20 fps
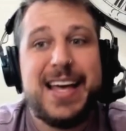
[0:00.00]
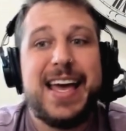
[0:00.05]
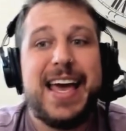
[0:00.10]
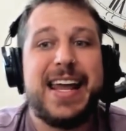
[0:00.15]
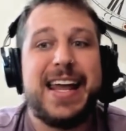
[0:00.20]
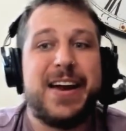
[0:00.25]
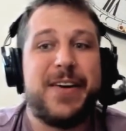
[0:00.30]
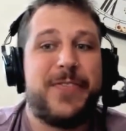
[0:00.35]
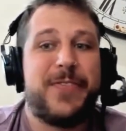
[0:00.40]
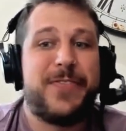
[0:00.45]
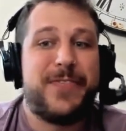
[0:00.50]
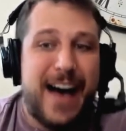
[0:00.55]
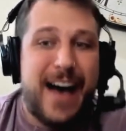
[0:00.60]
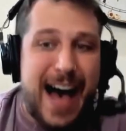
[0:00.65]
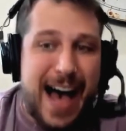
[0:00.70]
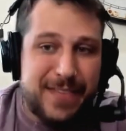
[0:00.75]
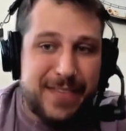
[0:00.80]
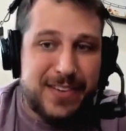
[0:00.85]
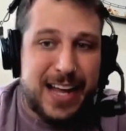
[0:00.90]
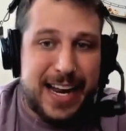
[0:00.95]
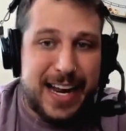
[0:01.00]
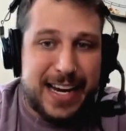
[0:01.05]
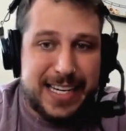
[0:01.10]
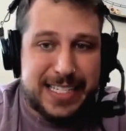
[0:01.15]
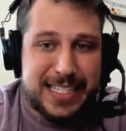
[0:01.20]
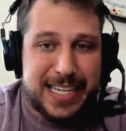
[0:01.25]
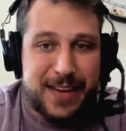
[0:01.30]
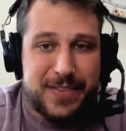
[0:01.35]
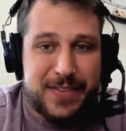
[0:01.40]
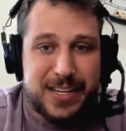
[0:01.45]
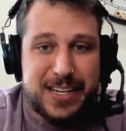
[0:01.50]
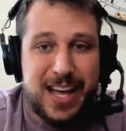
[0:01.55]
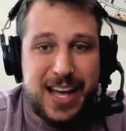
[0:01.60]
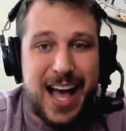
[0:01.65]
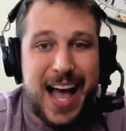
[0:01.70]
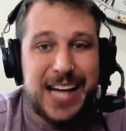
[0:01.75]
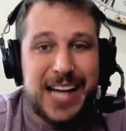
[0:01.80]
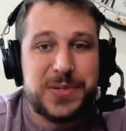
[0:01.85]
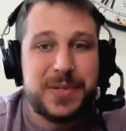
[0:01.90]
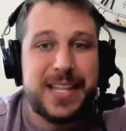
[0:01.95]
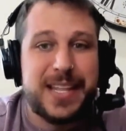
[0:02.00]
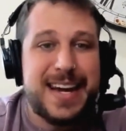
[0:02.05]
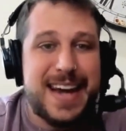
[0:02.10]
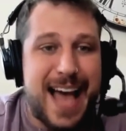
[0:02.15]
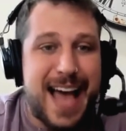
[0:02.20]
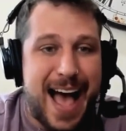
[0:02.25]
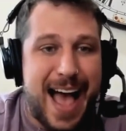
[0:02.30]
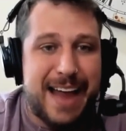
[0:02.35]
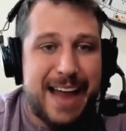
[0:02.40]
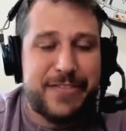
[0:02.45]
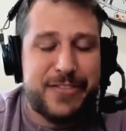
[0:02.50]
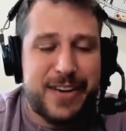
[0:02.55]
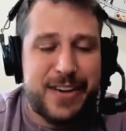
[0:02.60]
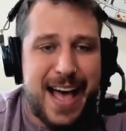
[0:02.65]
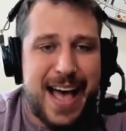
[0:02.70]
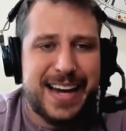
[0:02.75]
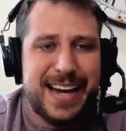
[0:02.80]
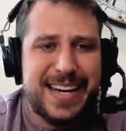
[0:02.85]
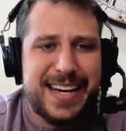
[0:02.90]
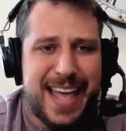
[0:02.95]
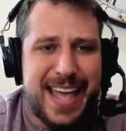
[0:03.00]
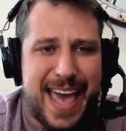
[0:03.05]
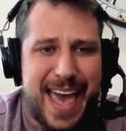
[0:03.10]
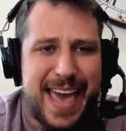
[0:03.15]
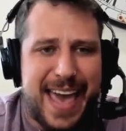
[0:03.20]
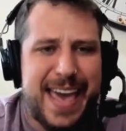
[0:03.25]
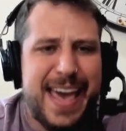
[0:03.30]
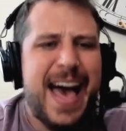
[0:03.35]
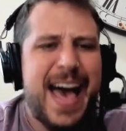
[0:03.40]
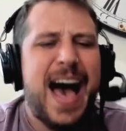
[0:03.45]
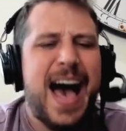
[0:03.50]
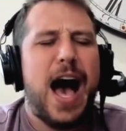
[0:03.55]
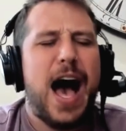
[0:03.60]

hit a 597 dots with a 9-for-9 day.